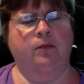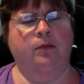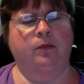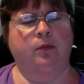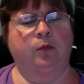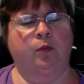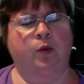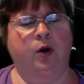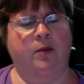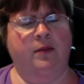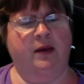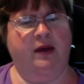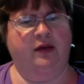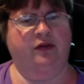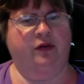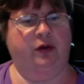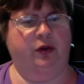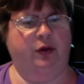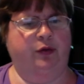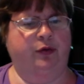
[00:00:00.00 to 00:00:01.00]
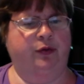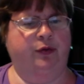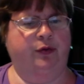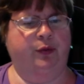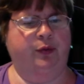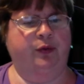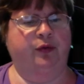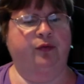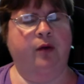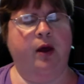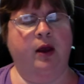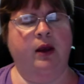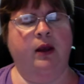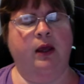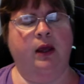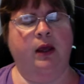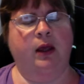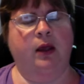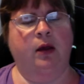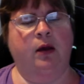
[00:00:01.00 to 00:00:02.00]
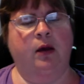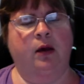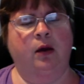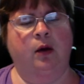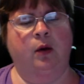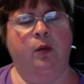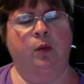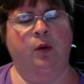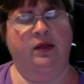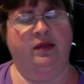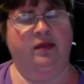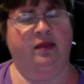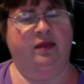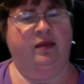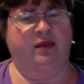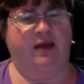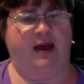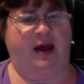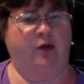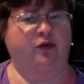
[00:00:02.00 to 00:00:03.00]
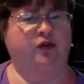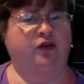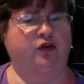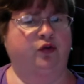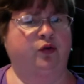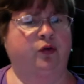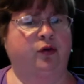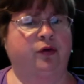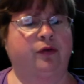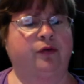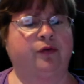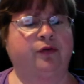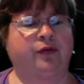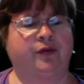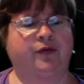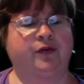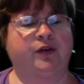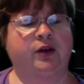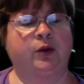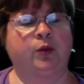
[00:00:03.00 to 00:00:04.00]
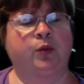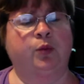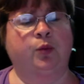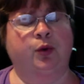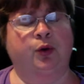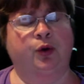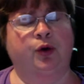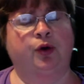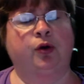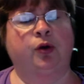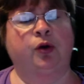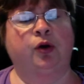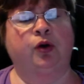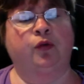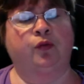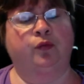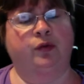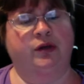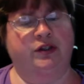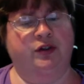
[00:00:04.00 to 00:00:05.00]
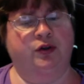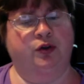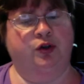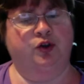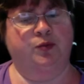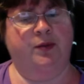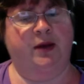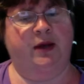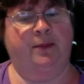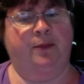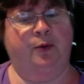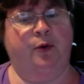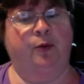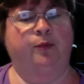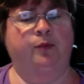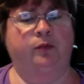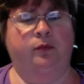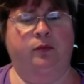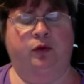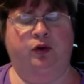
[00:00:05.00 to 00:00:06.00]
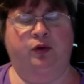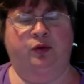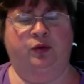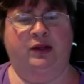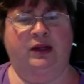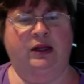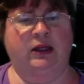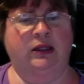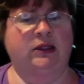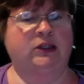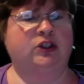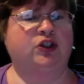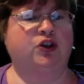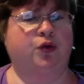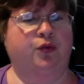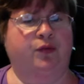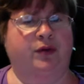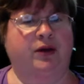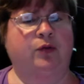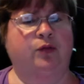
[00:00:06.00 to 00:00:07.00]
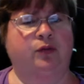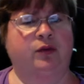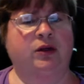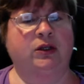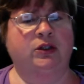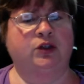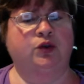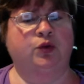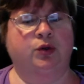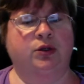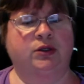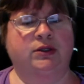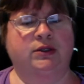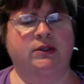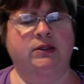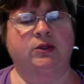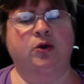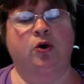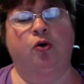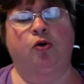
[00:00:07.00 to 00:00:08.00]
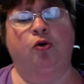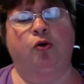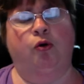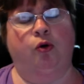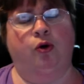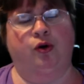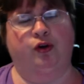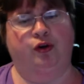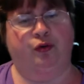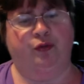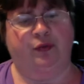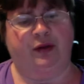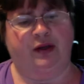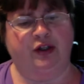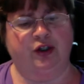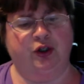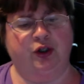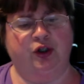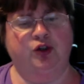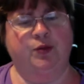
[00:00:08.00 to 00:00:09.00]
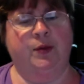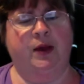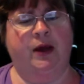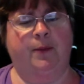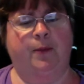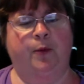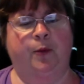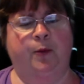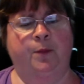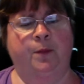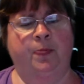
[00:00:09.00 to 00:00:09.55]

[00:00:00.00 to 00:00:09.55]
What I'm asking you to do is write a 1,250 word research paper. You need at least 3 resources on your research paper.